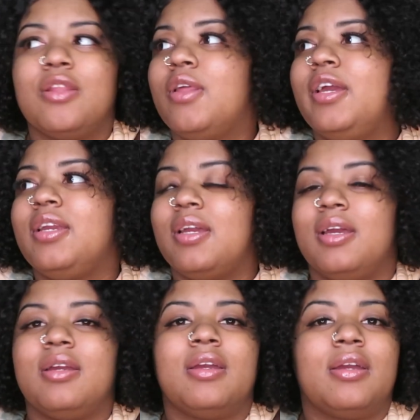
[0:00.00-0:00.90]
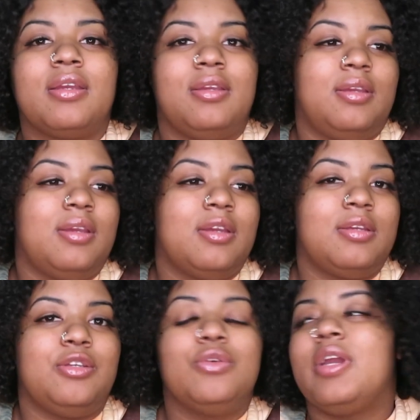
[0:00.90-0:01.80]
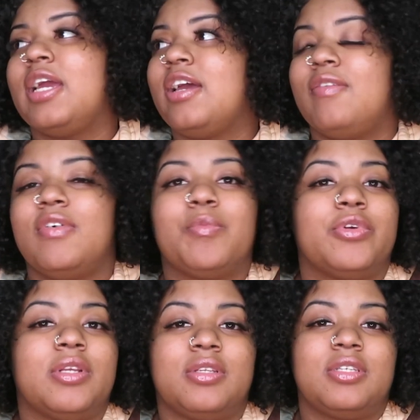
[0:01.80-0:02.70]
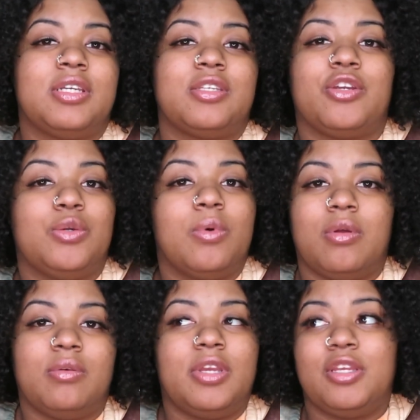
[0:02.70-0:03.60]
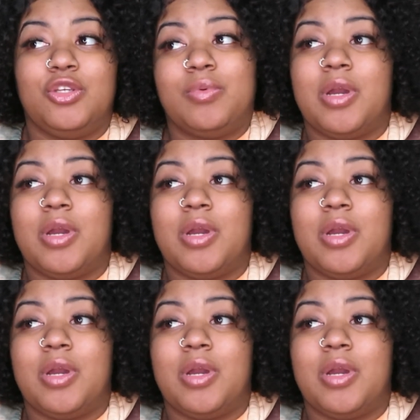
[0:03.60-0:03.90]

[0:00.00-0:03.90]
Like you can have unprotected sex all you want and you